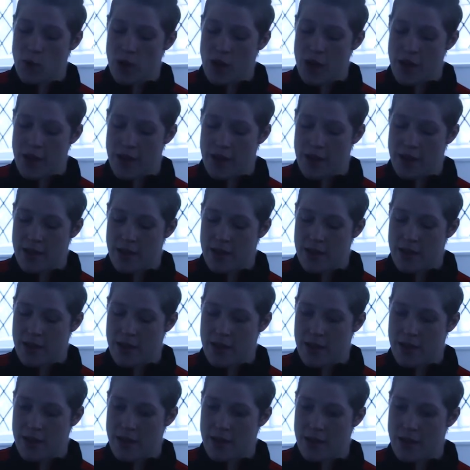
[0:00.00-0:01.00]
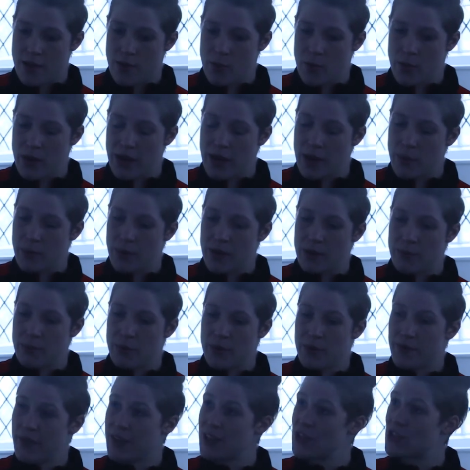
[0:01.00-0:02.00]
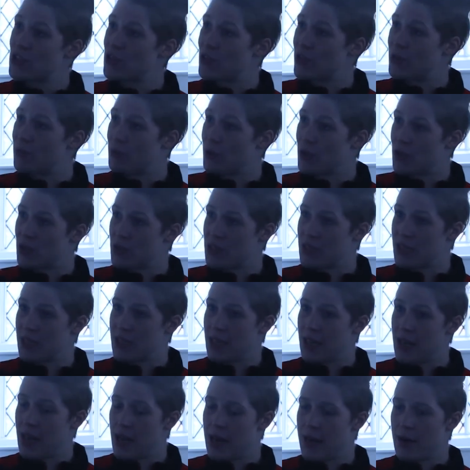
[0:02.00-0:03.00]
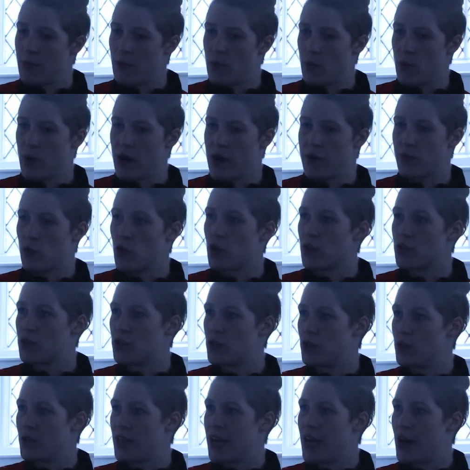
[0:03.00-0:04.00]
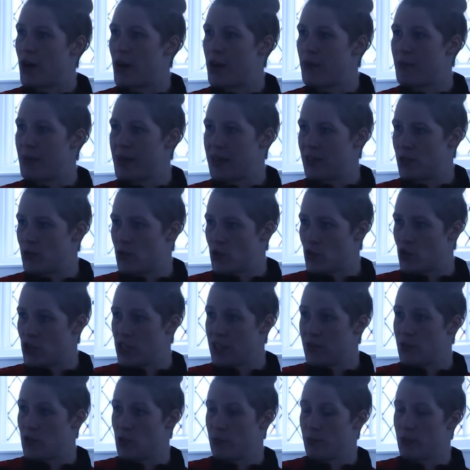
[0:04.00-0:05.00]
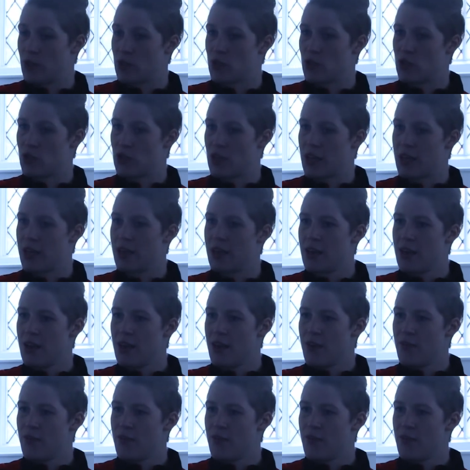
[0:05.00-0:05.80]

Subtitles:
why when I went professional in boxing and where I've got to now, I've managed to achieve so much because I